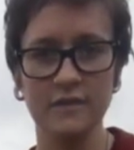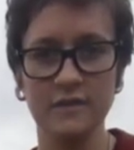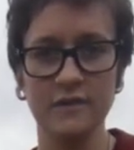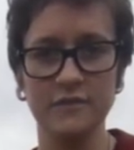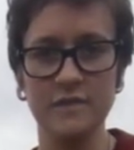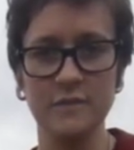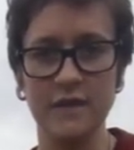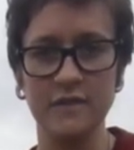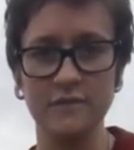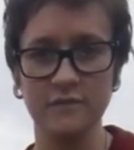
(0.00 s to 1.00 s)
Look at how deep
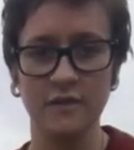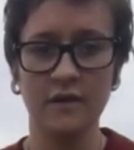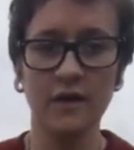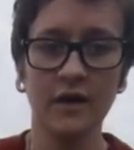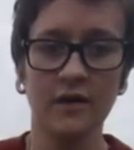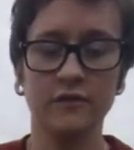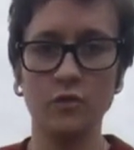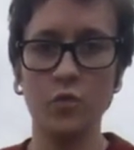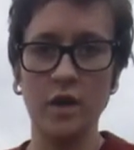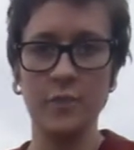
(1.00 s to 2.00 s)
that is. So
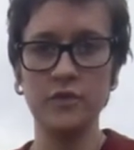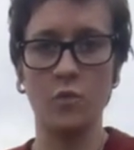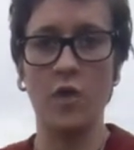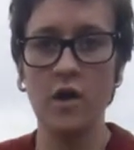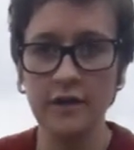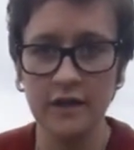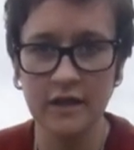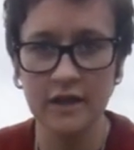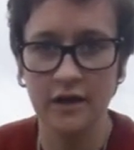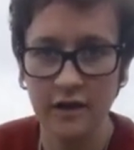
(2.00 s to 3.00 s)
when I put the wallet in here,